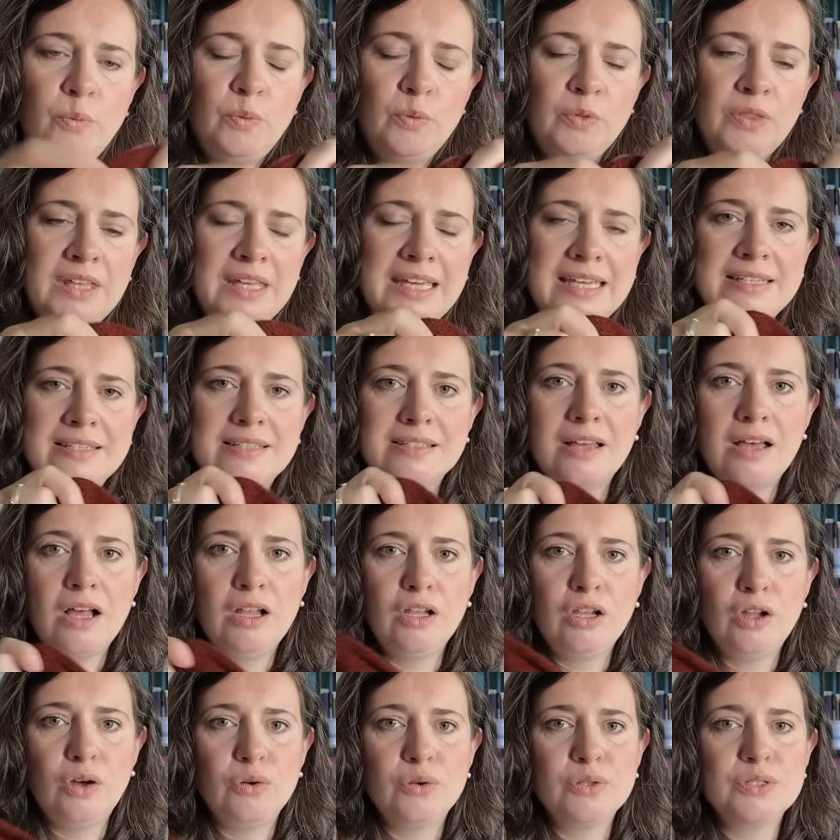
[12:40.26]
these a
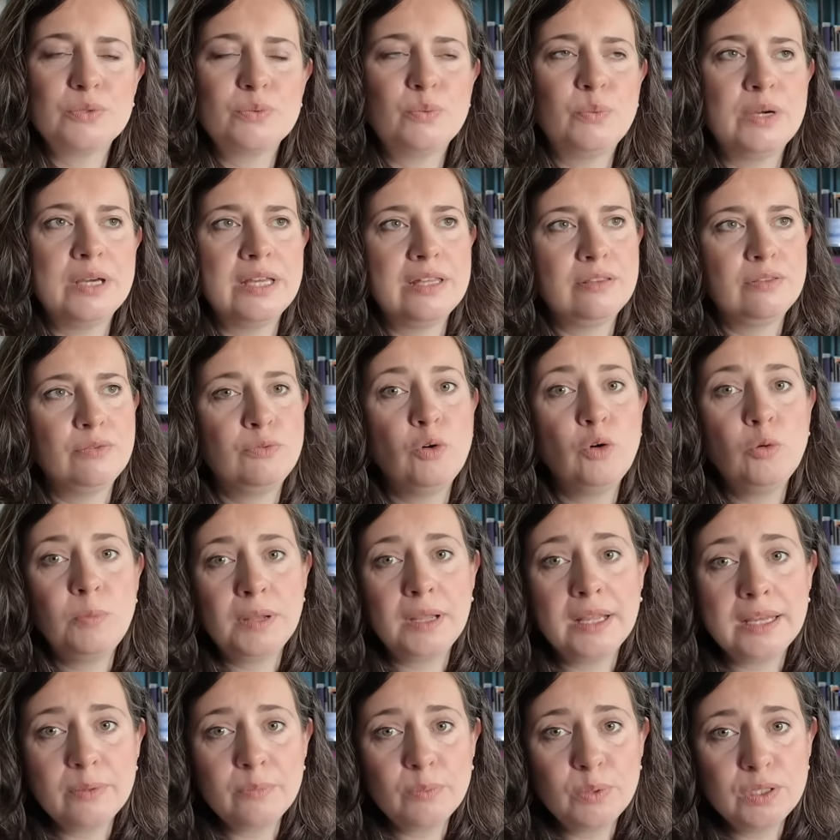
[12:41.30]
lot with
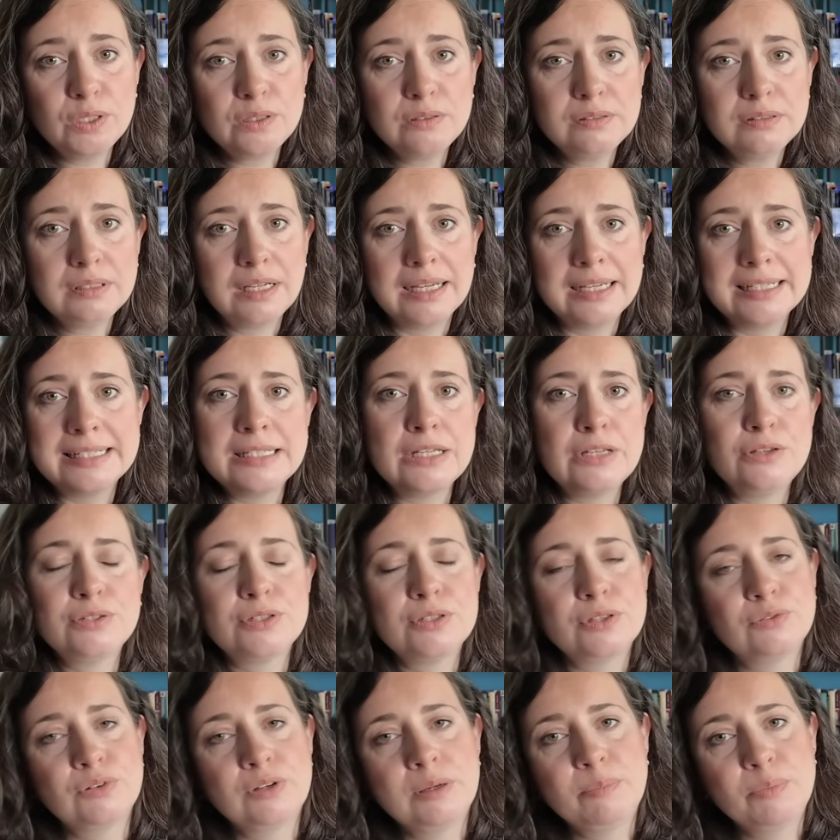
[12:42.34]
4-ply wool. I use a
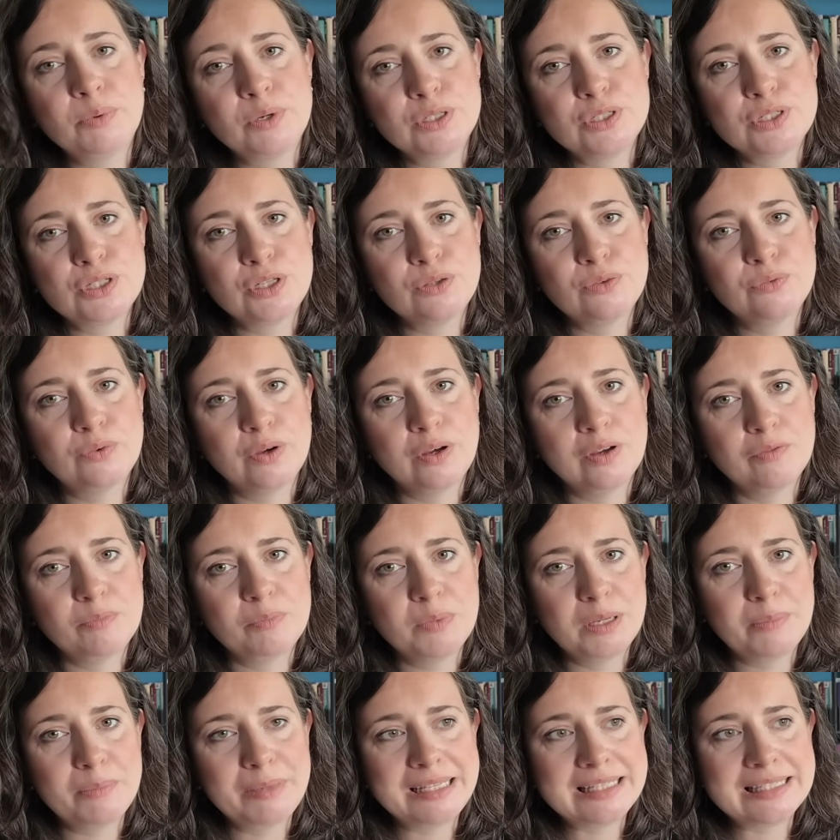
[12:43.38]

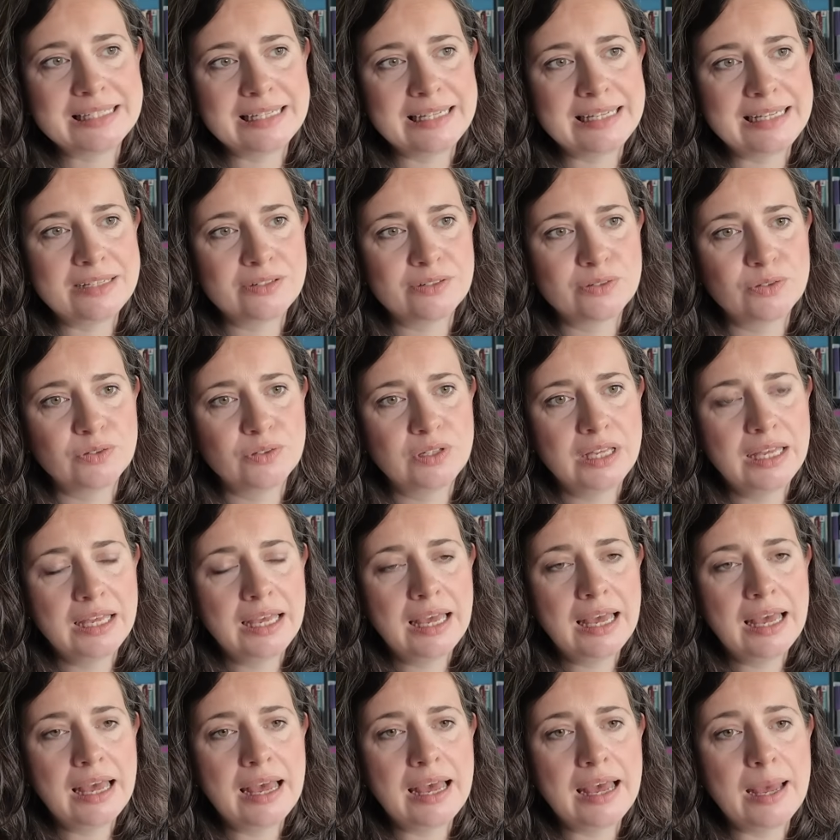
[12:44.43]
3.25mm needle.
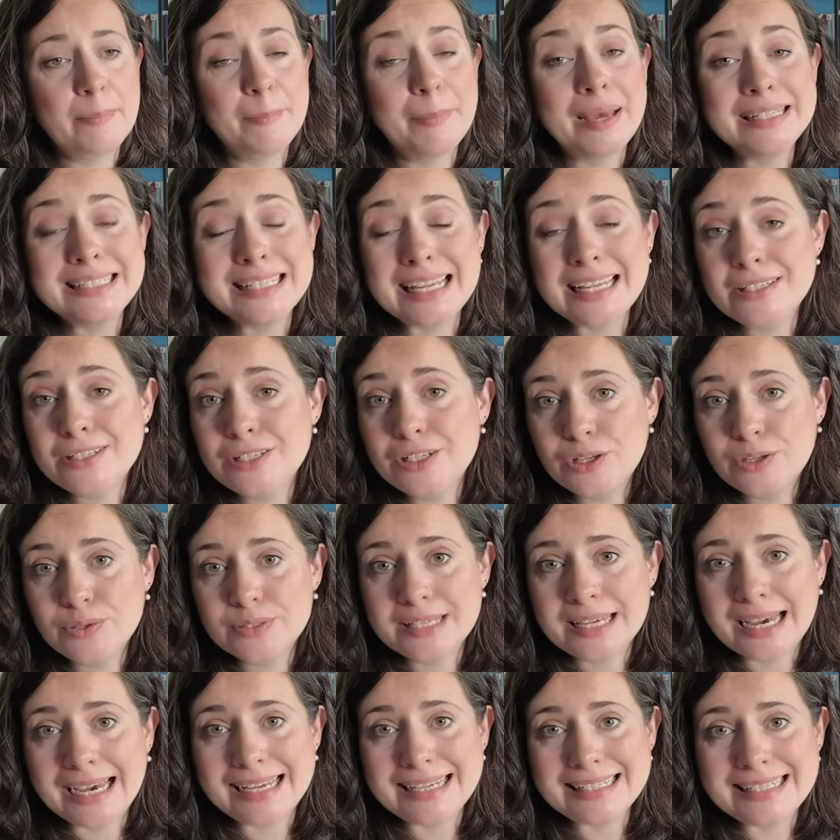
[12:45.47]
I tend to use
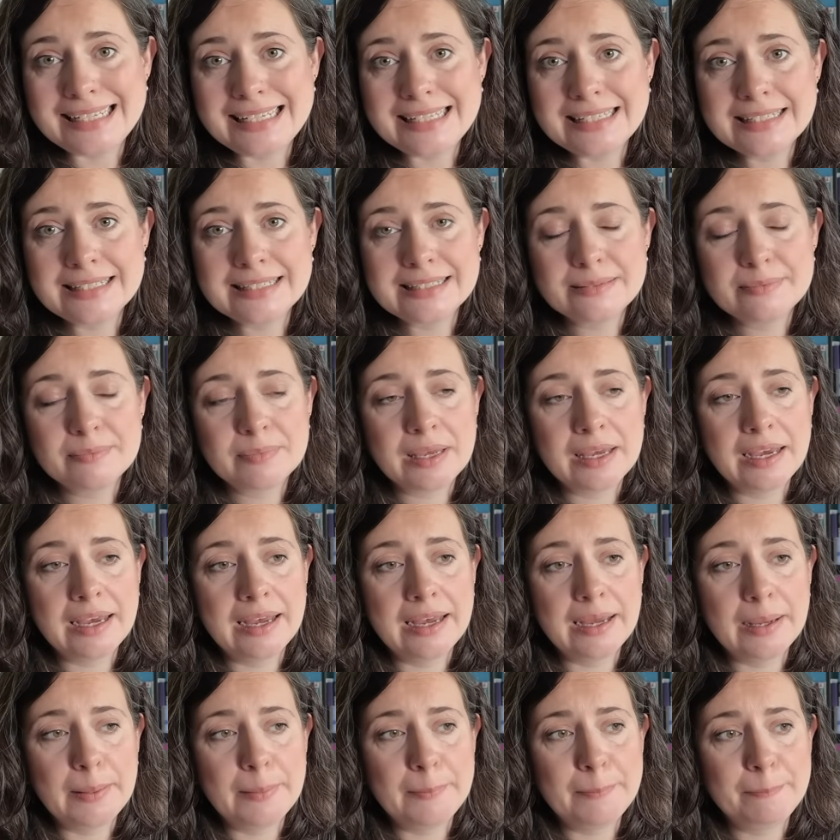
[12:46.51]
Addies
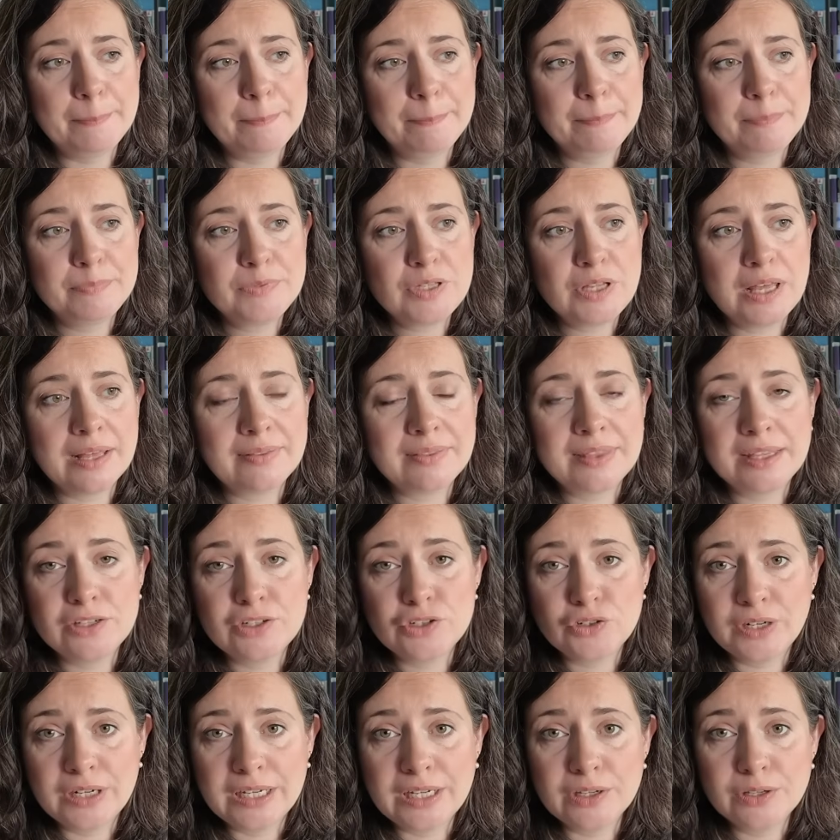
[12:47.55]
at their
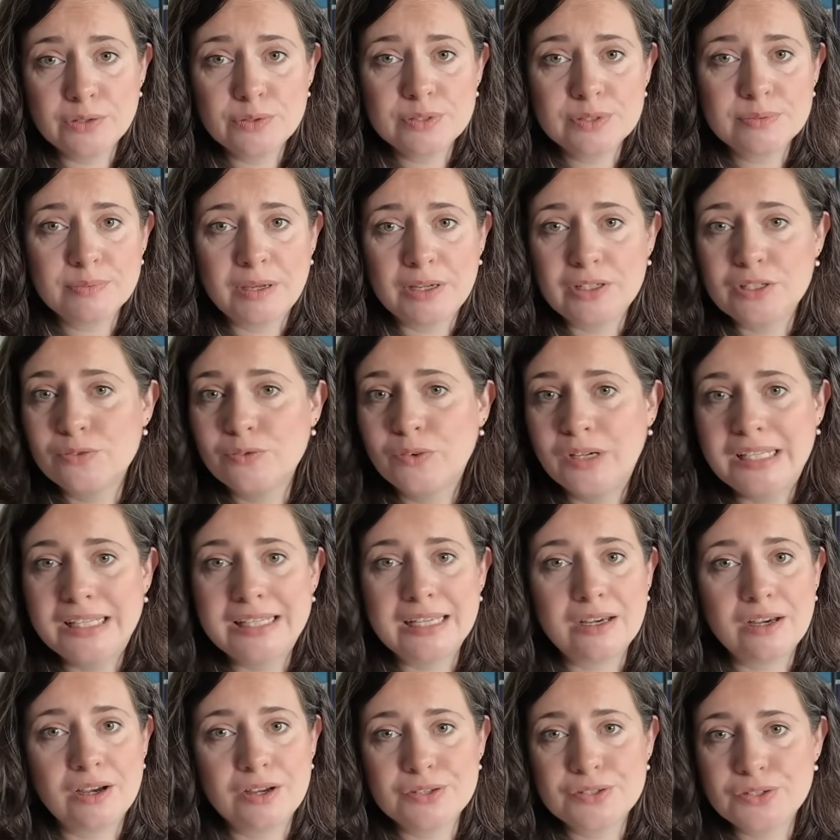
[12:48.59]
trios. I just find the
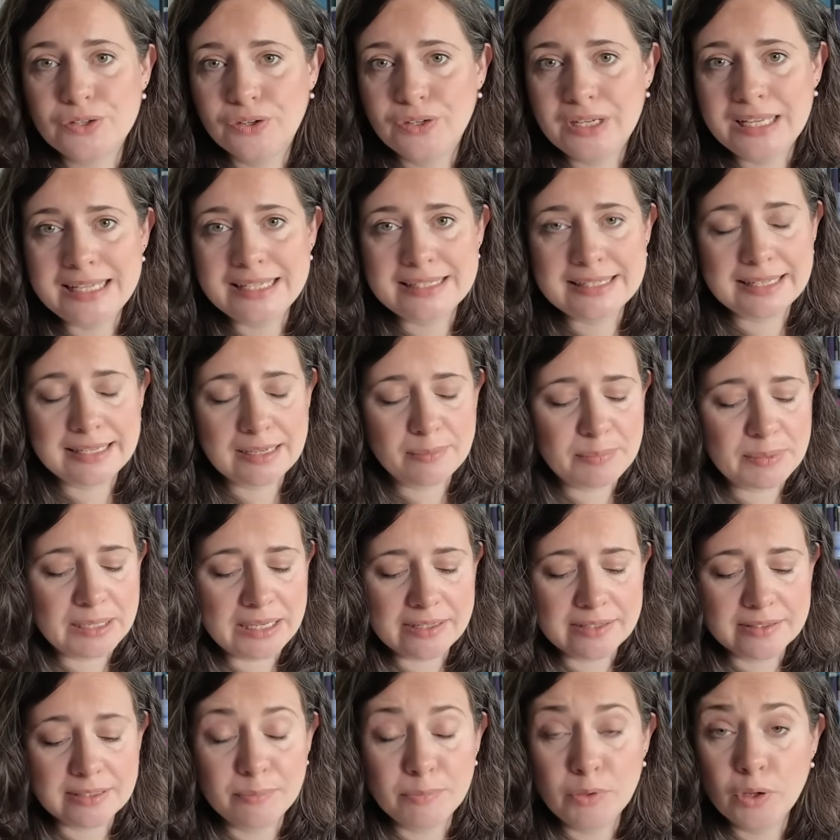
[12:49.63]
cast on easier
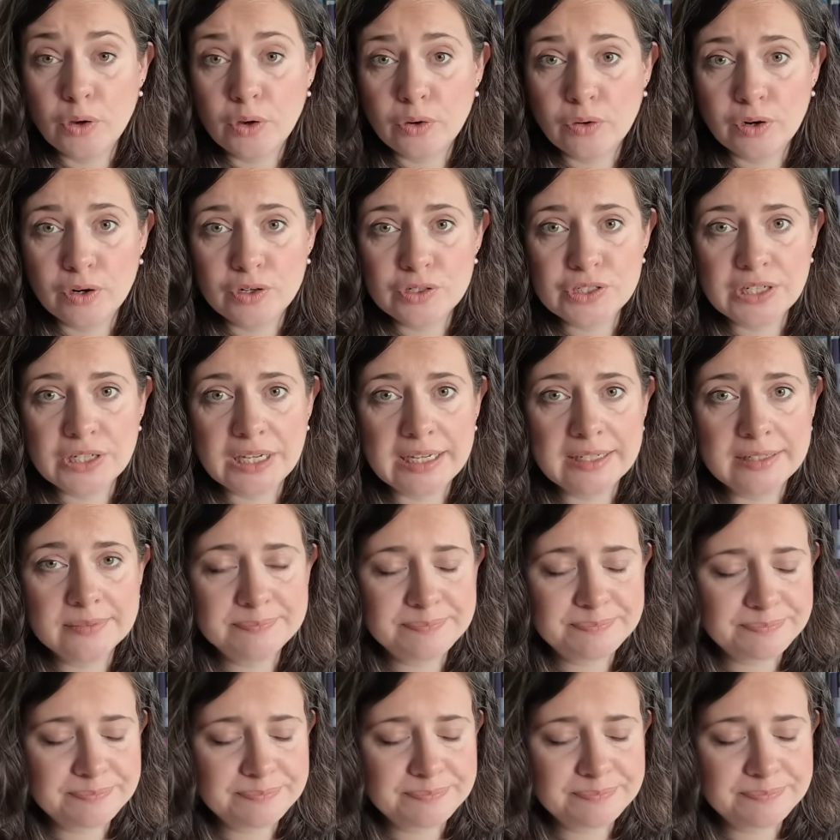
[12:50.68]
because I'm not a crocheter.